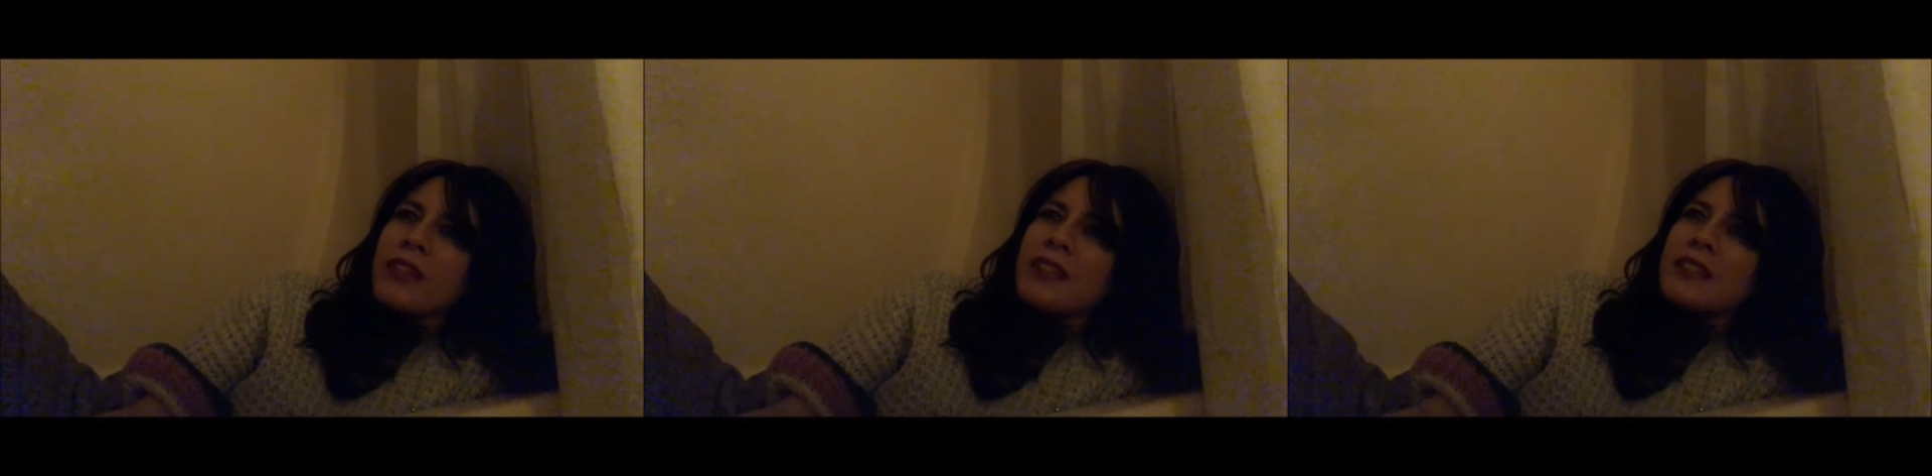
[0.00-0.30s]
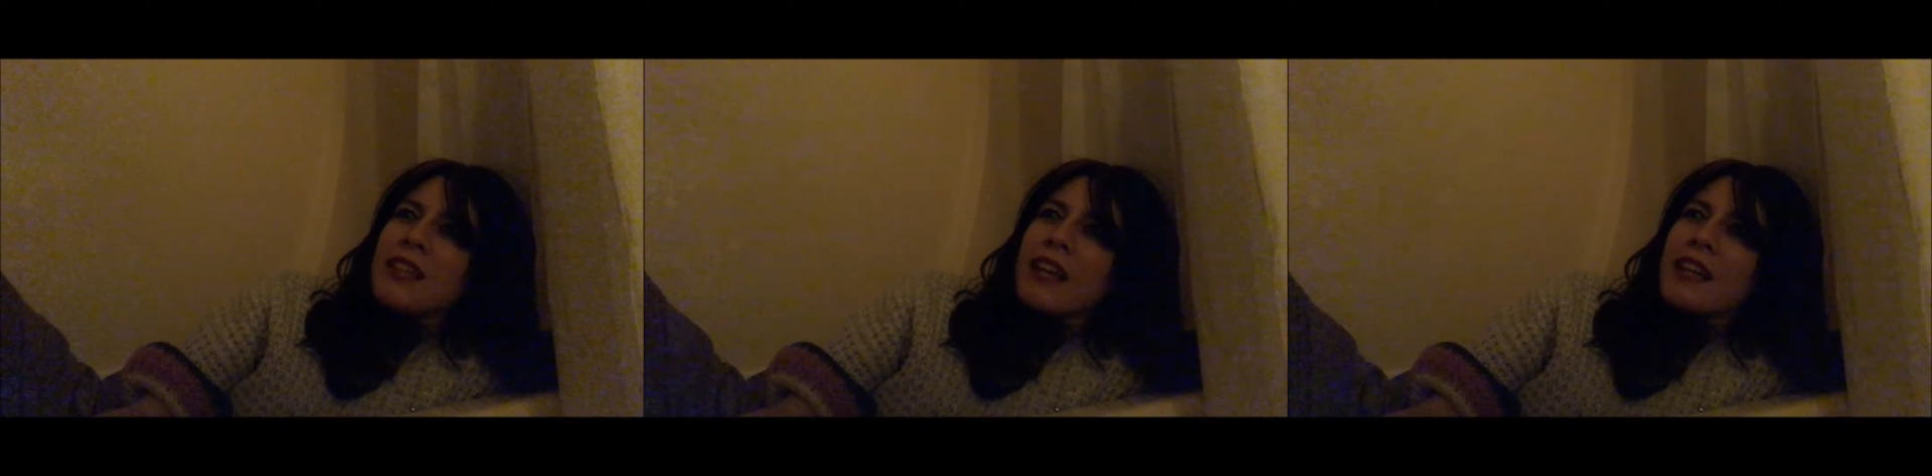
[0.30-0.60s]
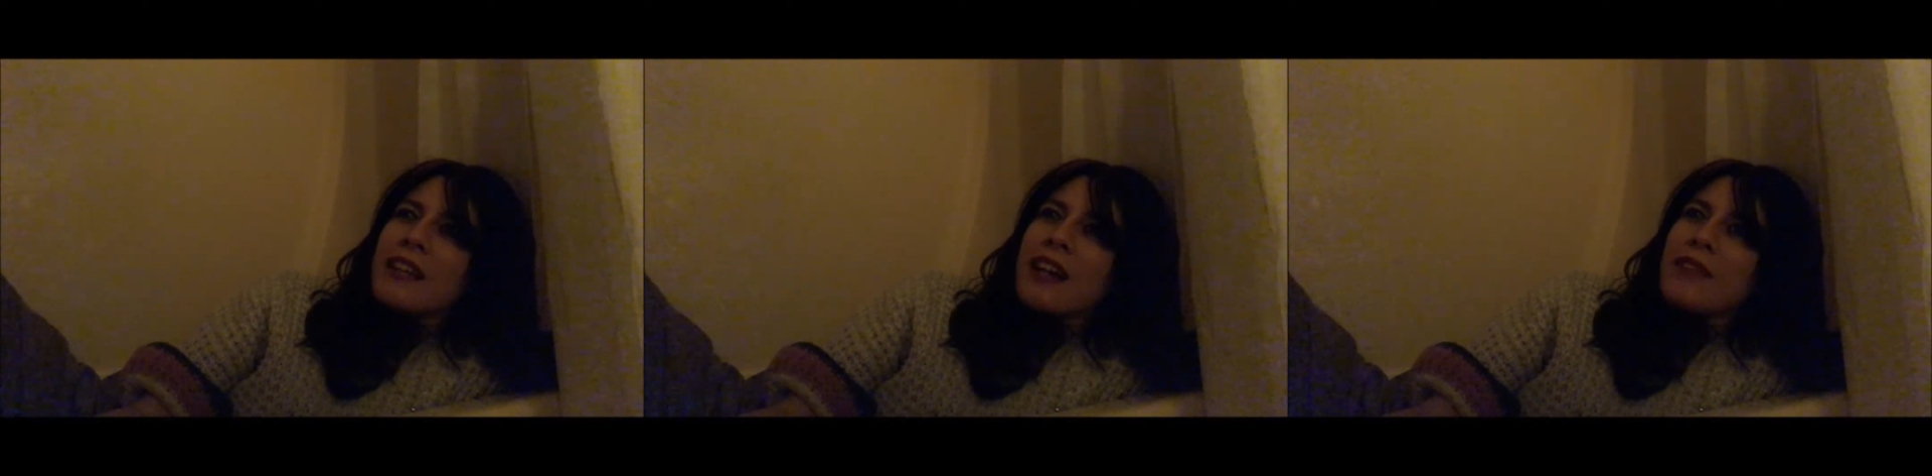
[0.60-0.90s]
it's
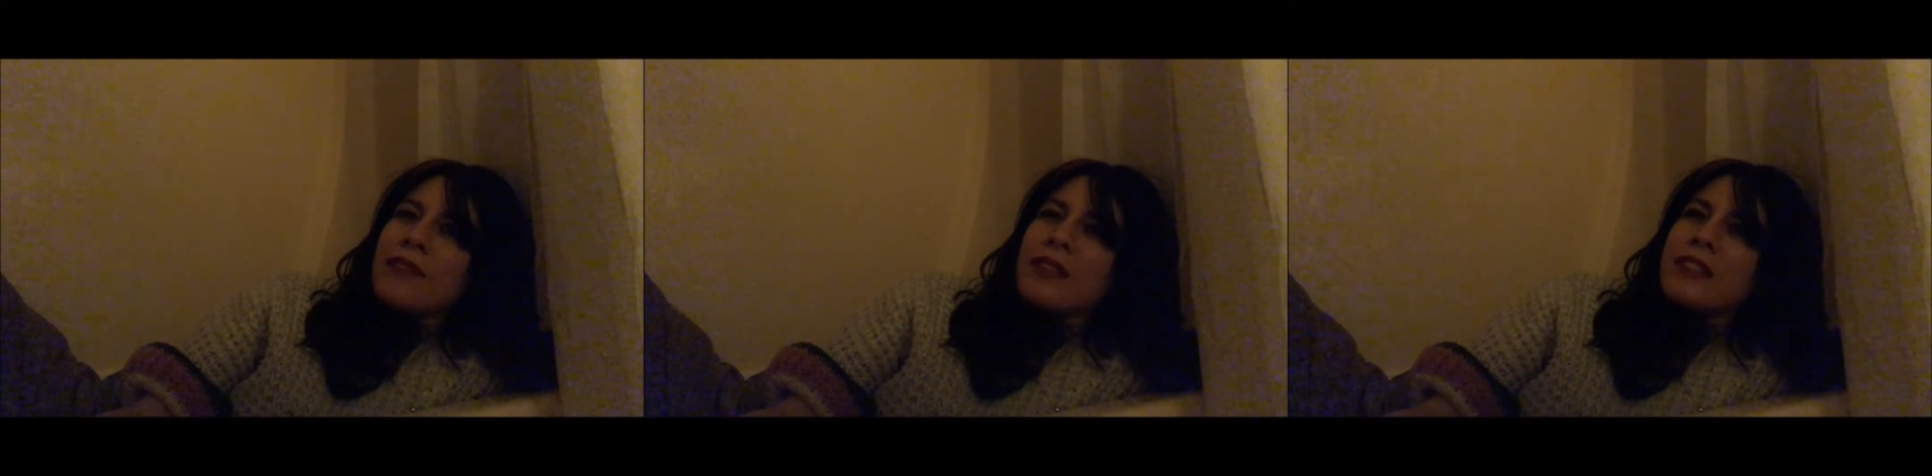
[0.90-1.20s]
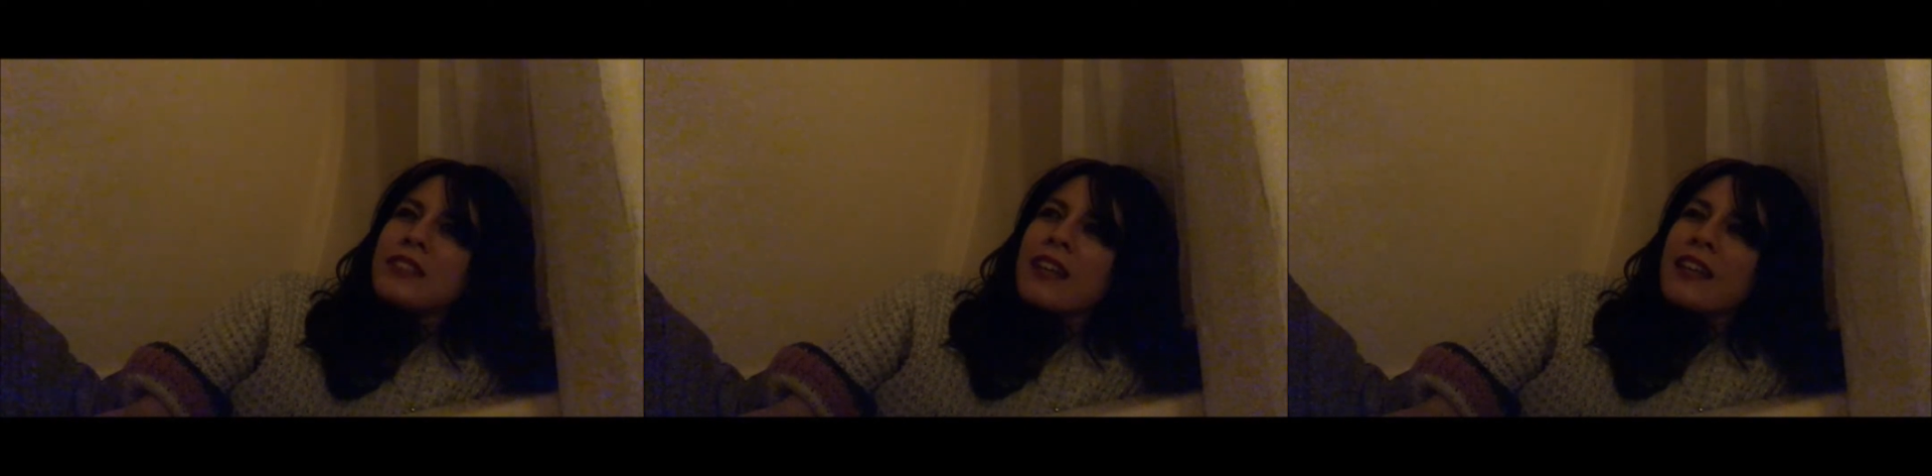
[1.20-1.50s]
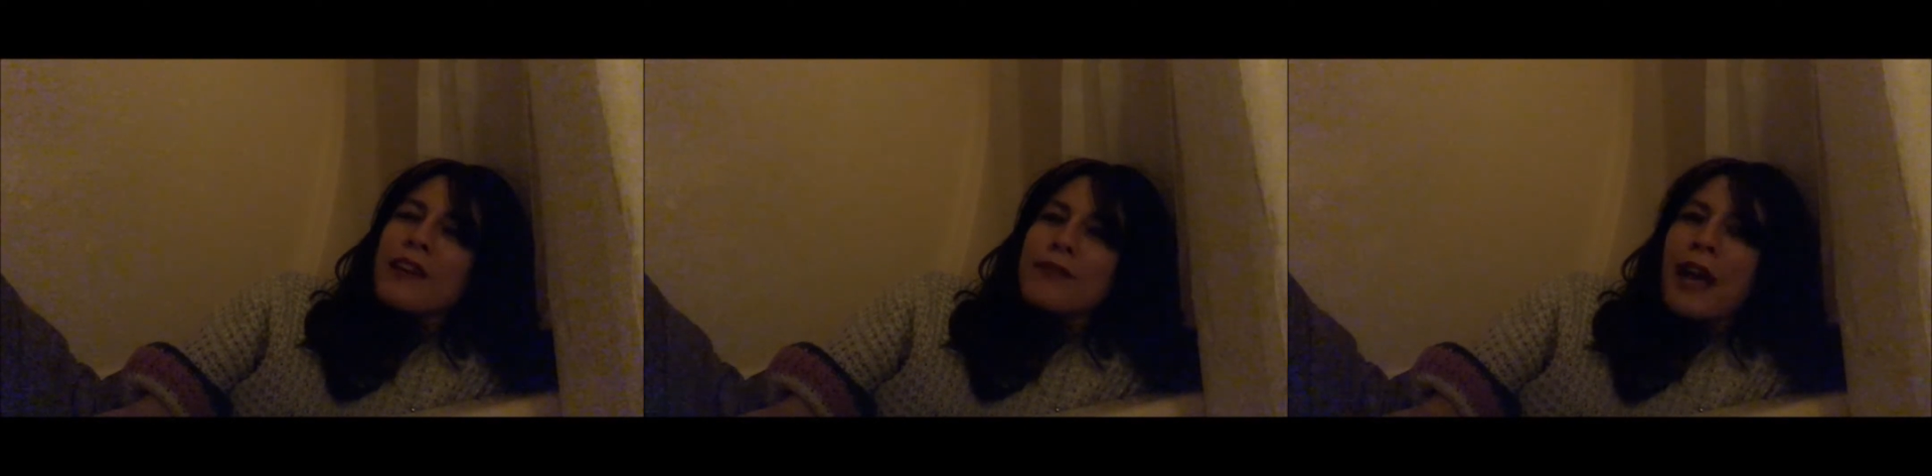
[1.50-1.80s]
like got
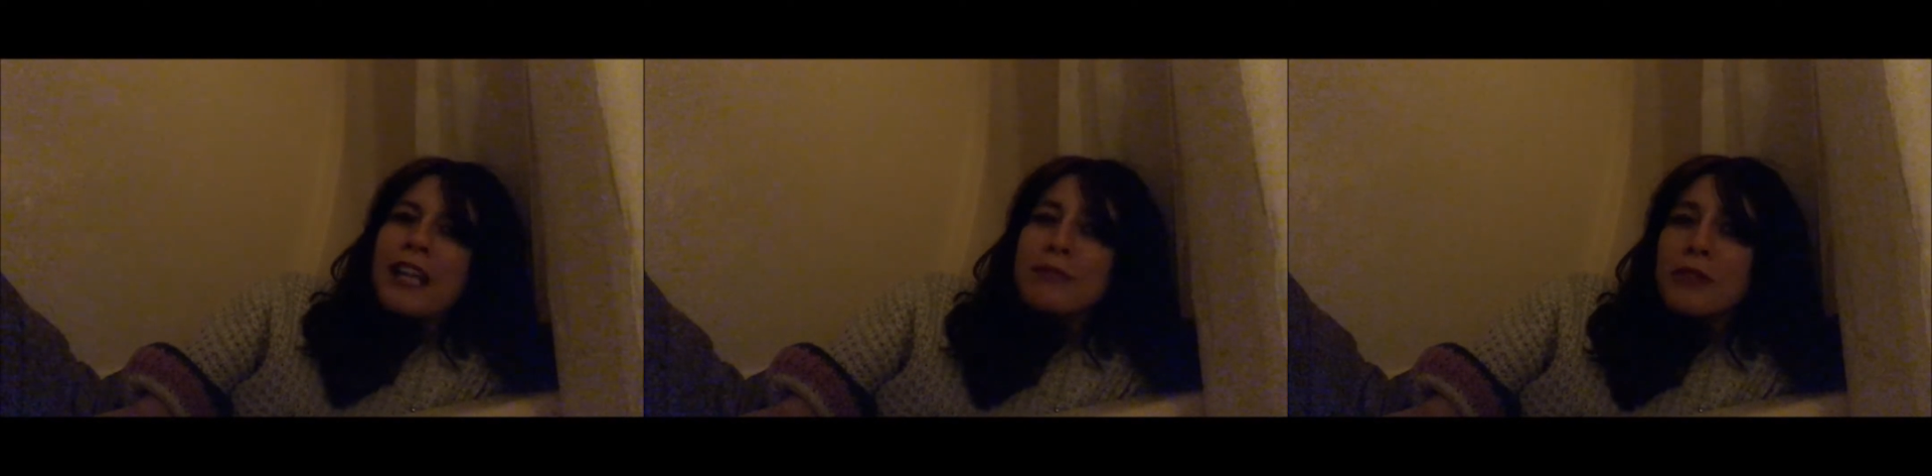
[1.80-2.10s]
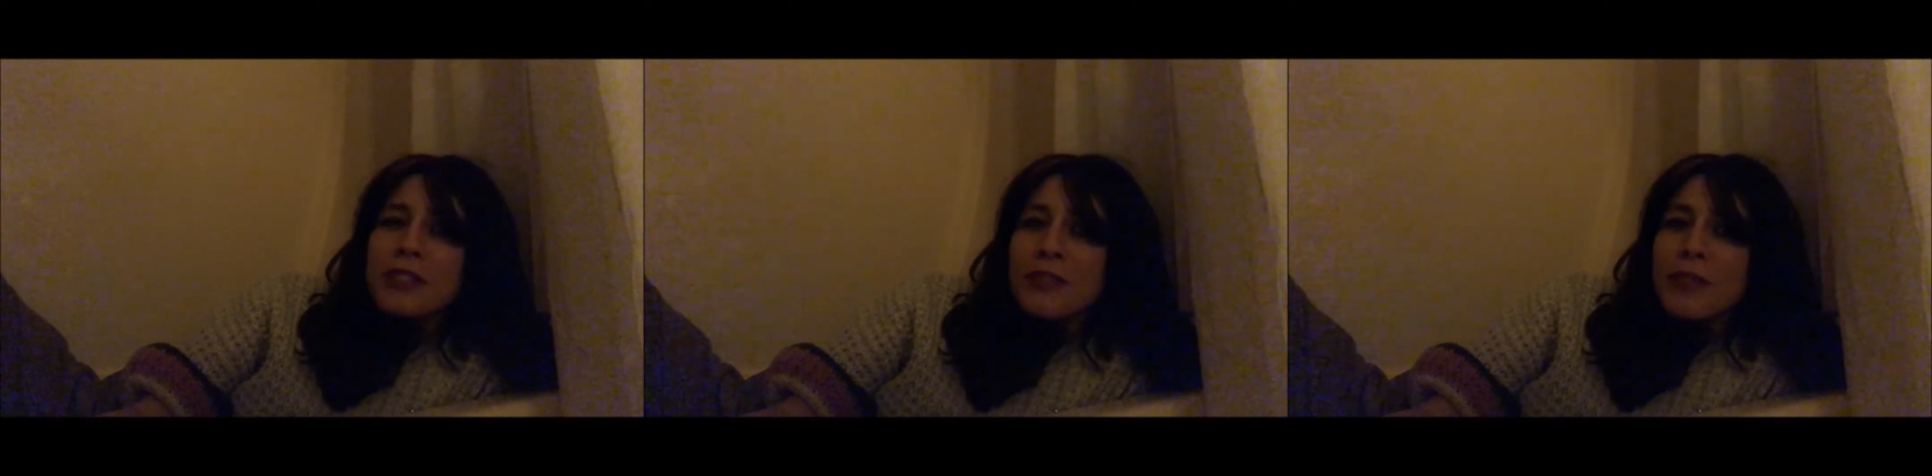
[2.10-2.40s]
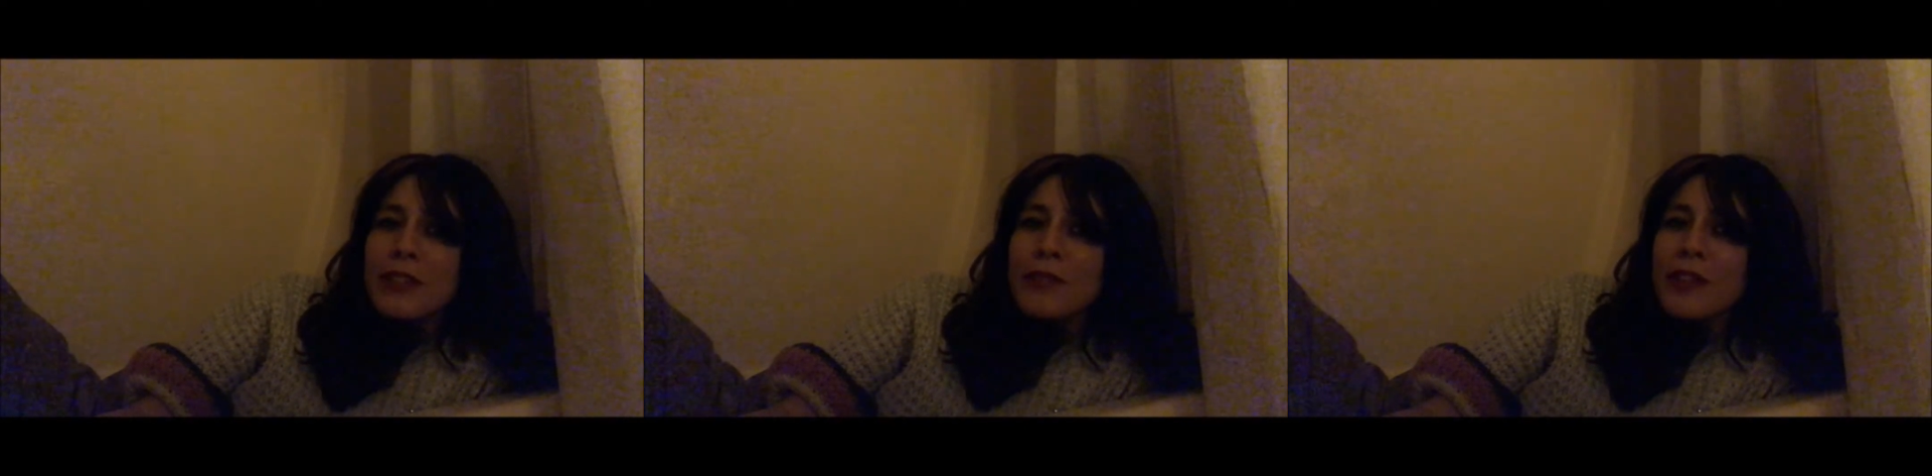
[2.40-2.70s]
fast motion
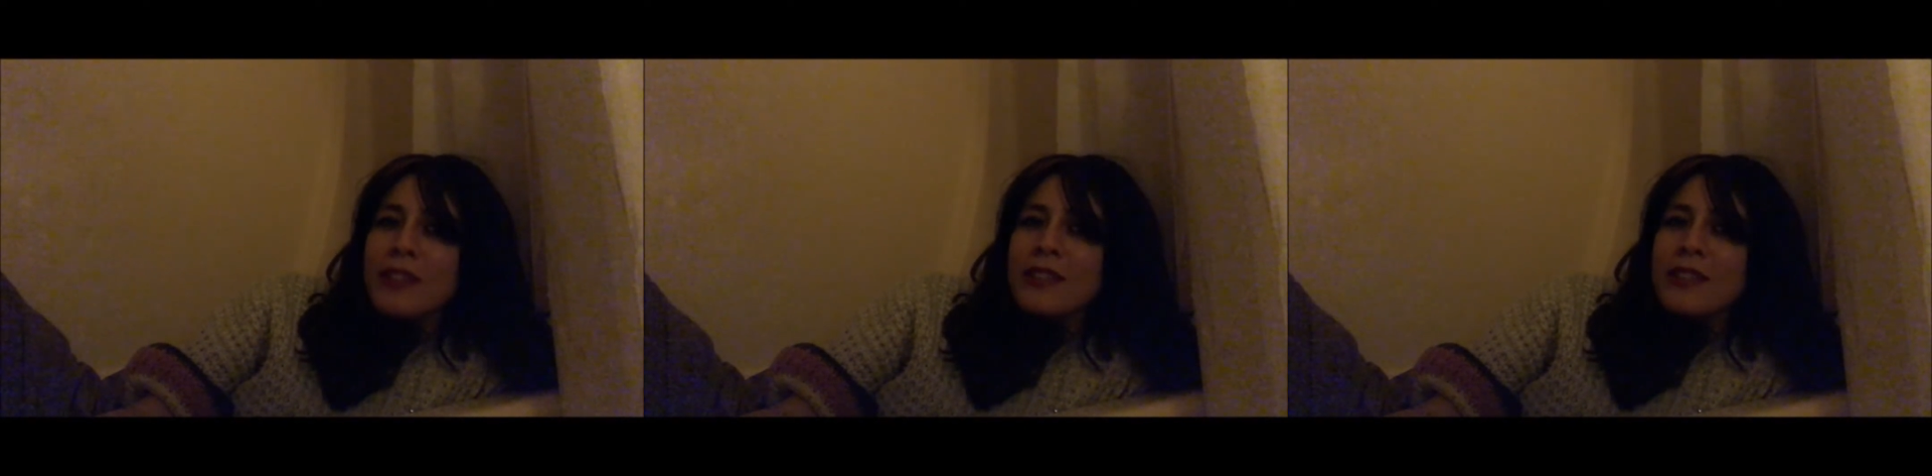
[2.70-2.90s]
where you want it,